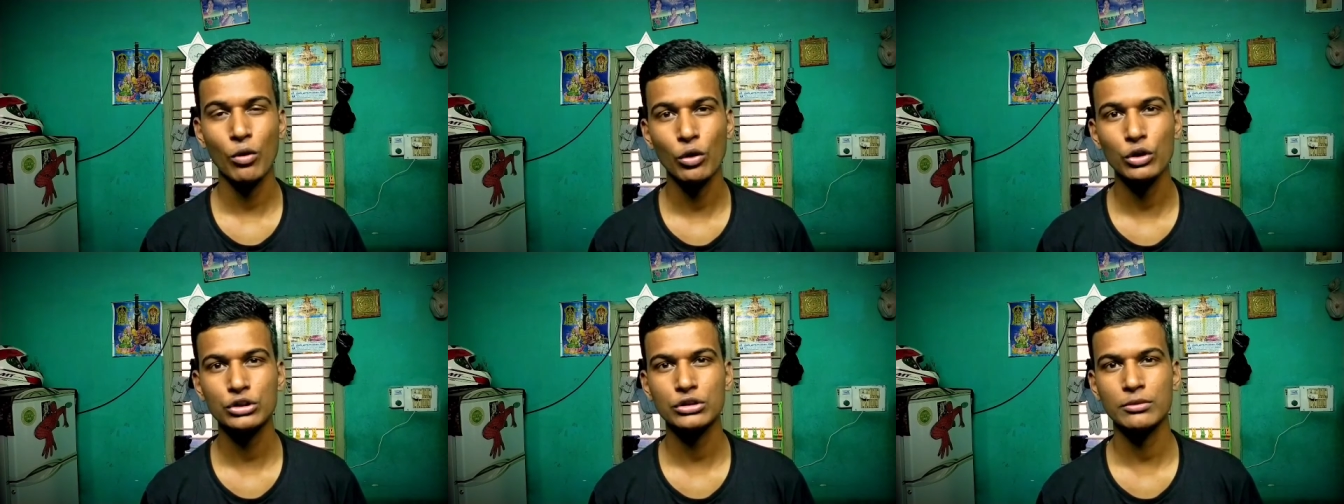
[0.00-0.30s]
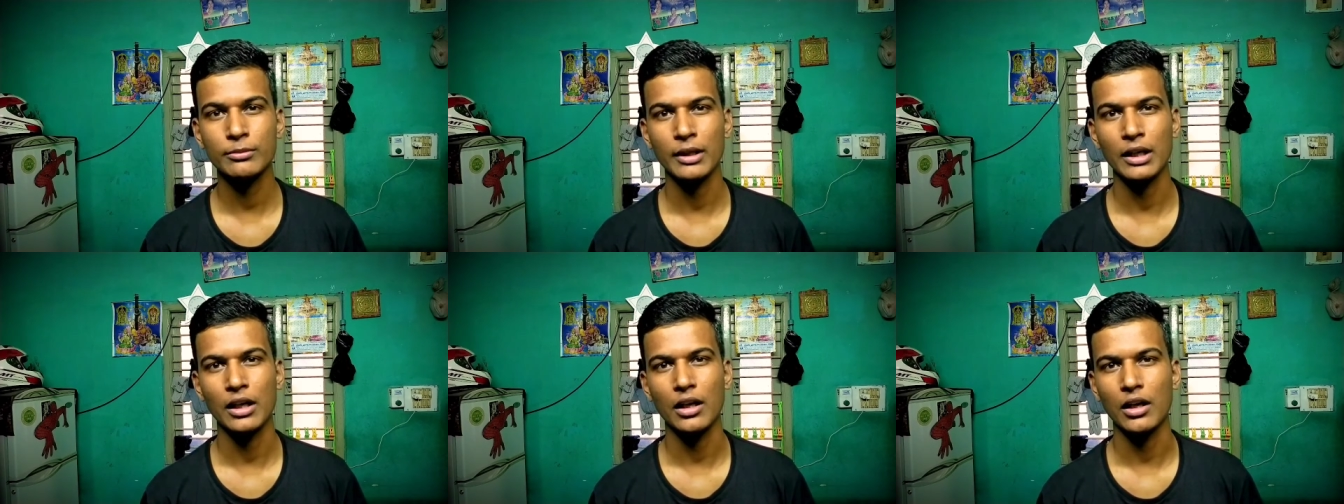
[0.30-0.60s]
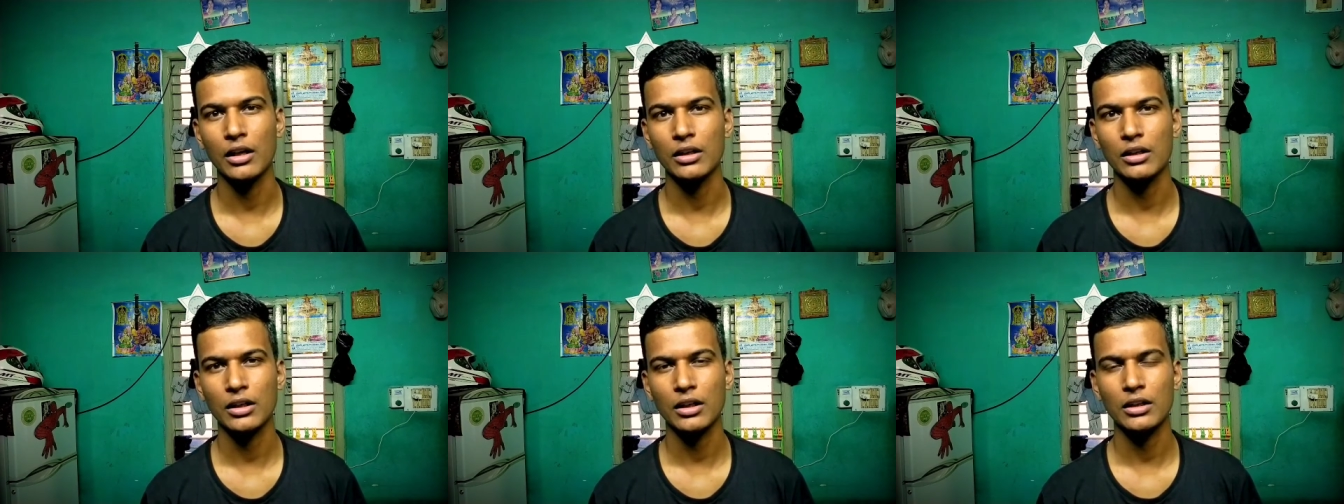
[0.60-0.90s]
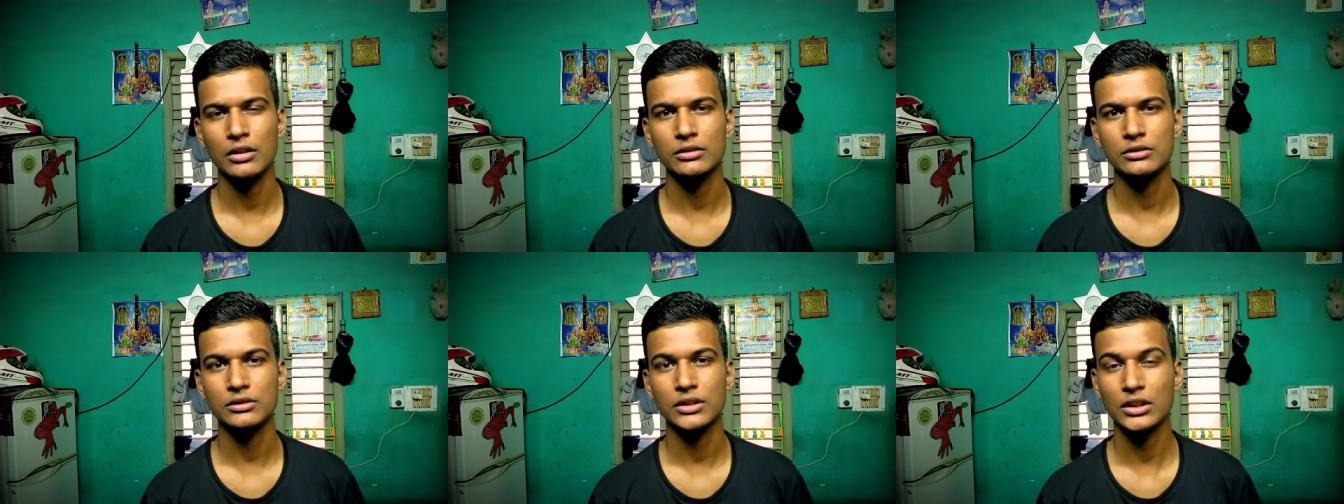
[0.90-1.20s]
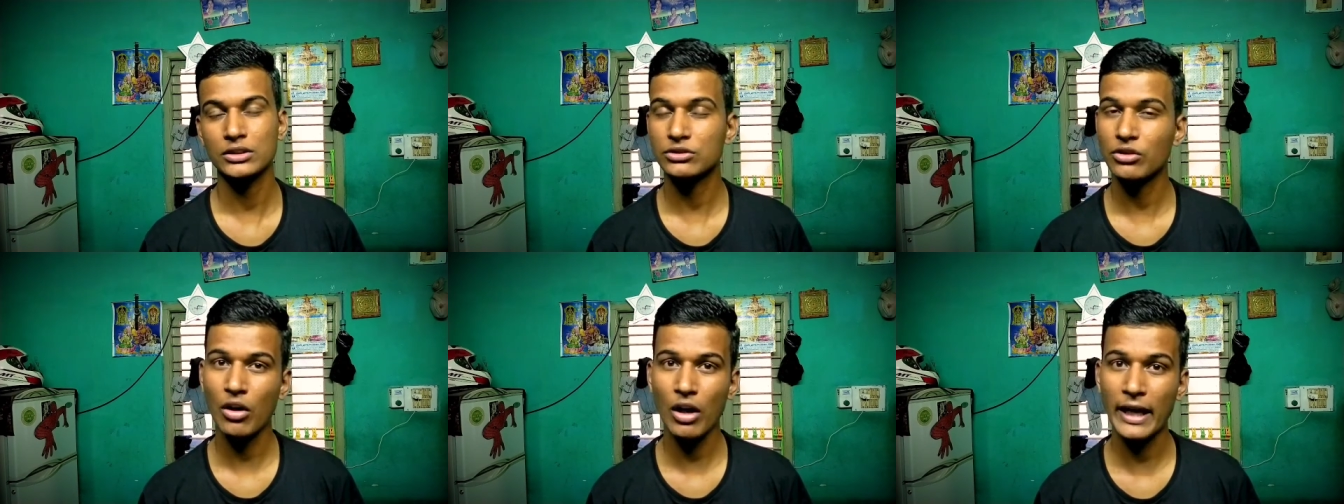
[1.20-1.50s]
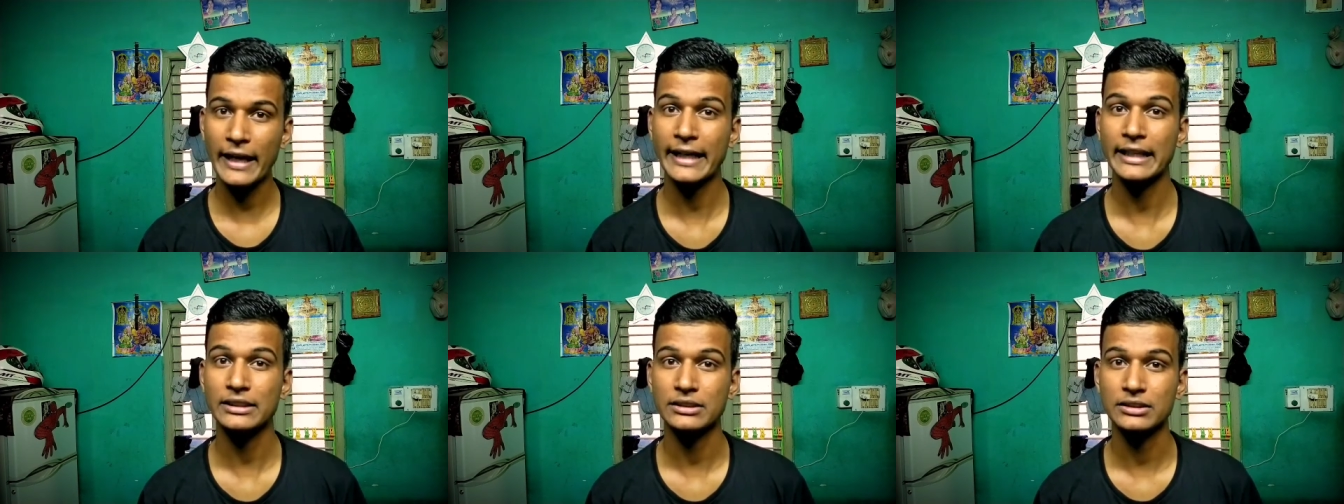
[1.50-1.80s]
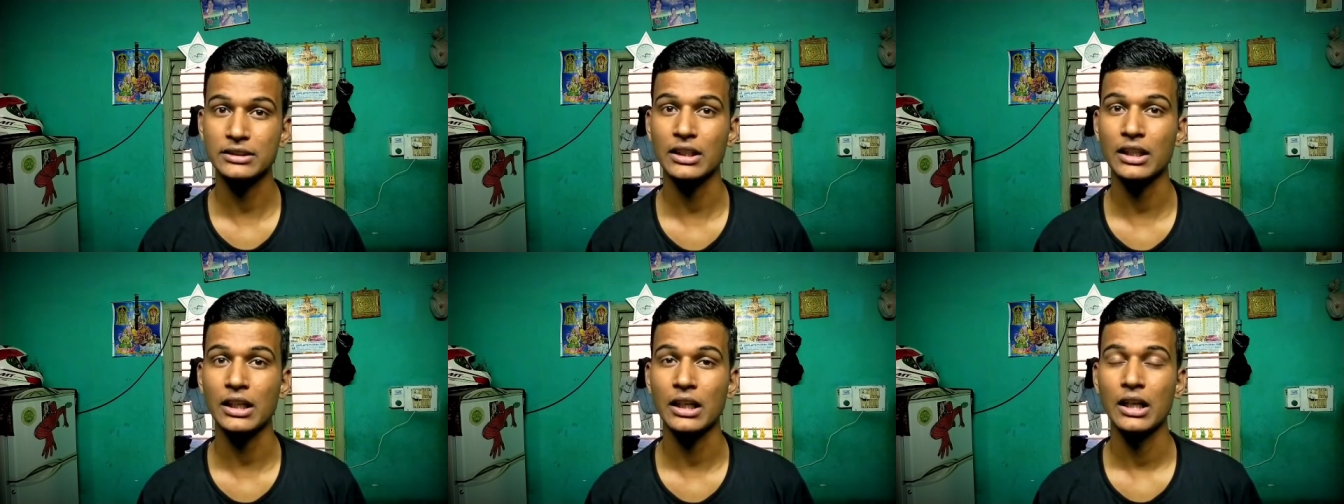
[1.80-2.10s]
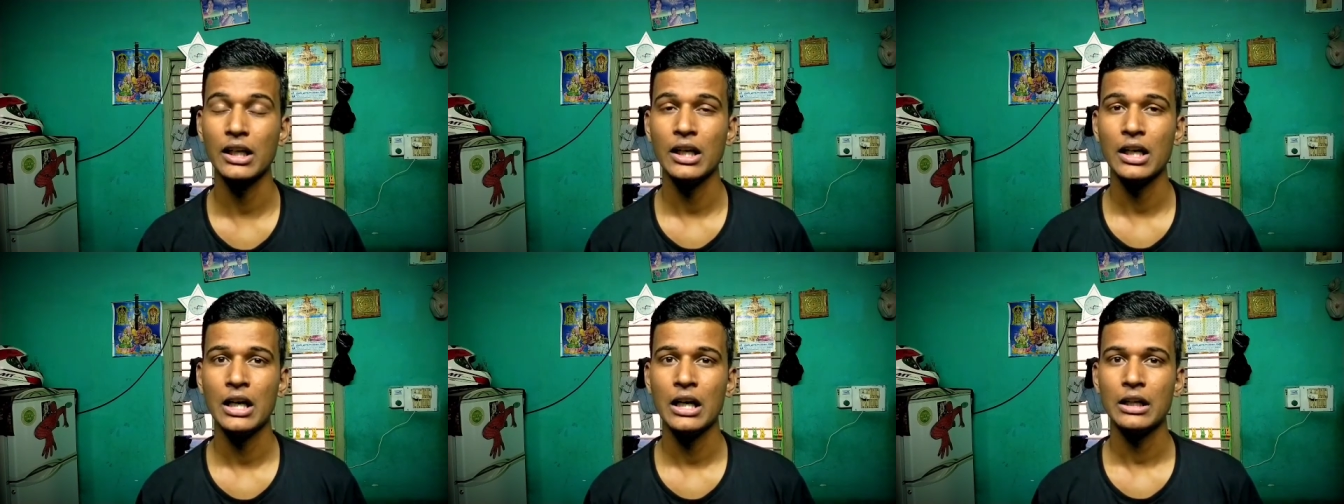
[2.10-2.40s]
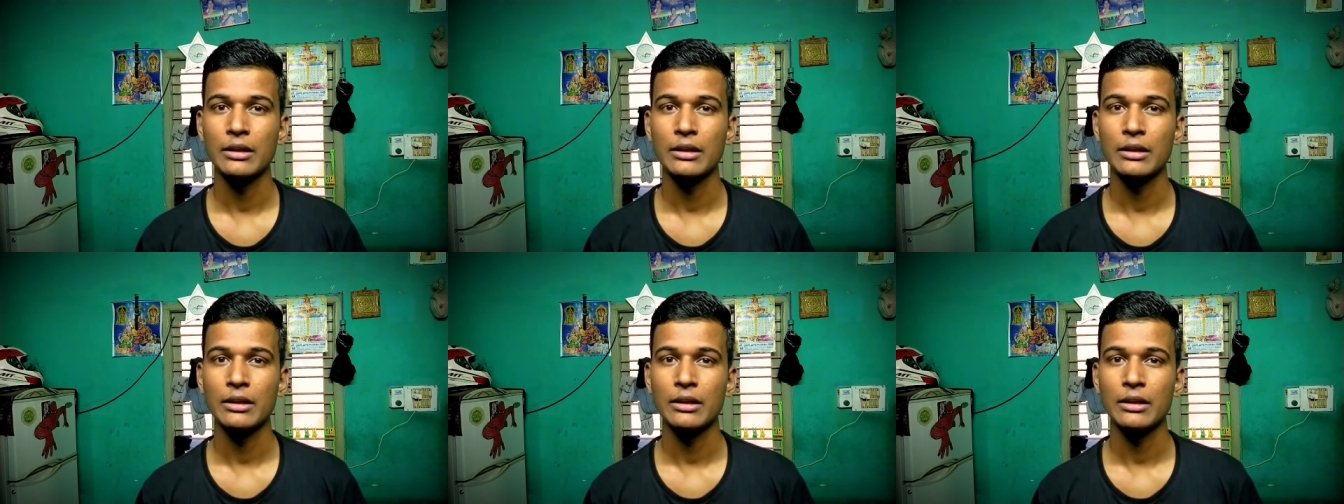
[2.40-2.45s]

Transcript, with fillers: close to my heart, and that's all I can say,